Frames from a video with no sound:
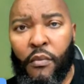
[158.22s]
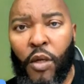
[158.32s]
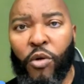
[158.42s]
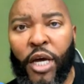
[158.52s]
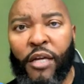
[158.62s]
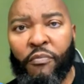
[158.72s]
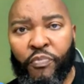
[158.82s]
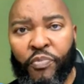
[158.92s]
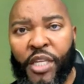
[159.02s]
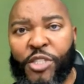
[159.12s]
Okay.
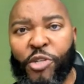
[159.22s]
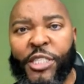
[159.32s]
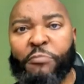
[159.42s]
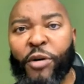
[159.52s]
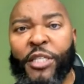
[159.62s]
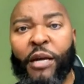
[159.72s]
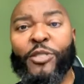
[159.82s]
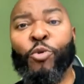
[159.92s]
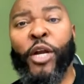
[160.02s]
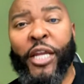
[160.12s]
So this is book number
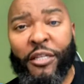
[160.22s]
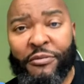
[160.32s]
20.